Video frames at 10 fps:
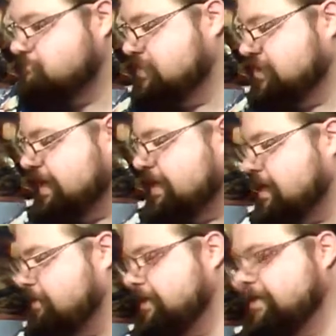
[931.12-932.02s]
So yeah,
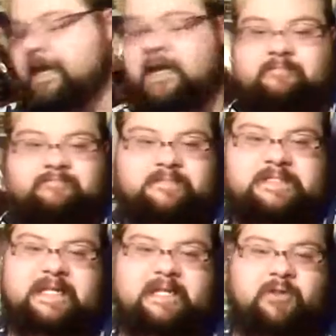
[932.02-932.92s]
Comicsgate,
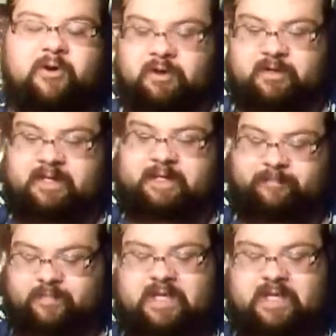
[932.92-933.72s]
Sith Lords.